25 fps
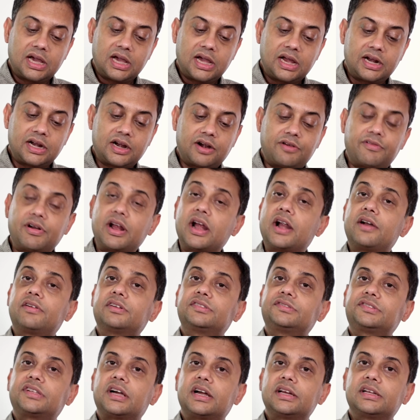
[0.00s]
in a rare
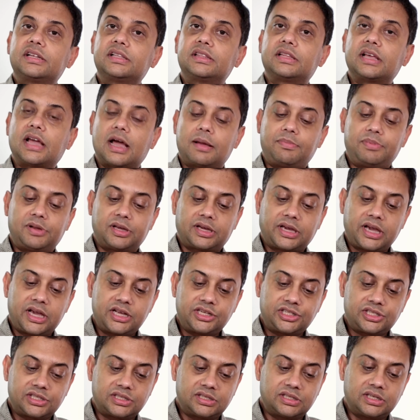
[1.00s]
aside in the
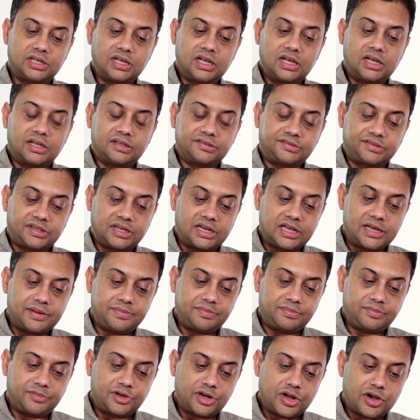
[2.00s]
application,
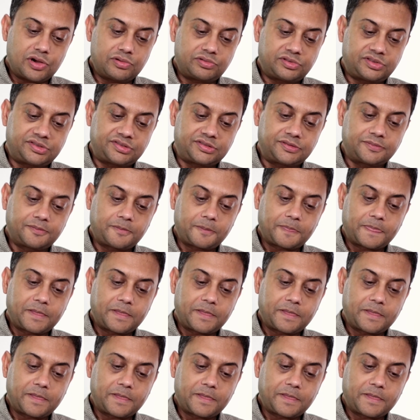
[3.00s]
Salim notes,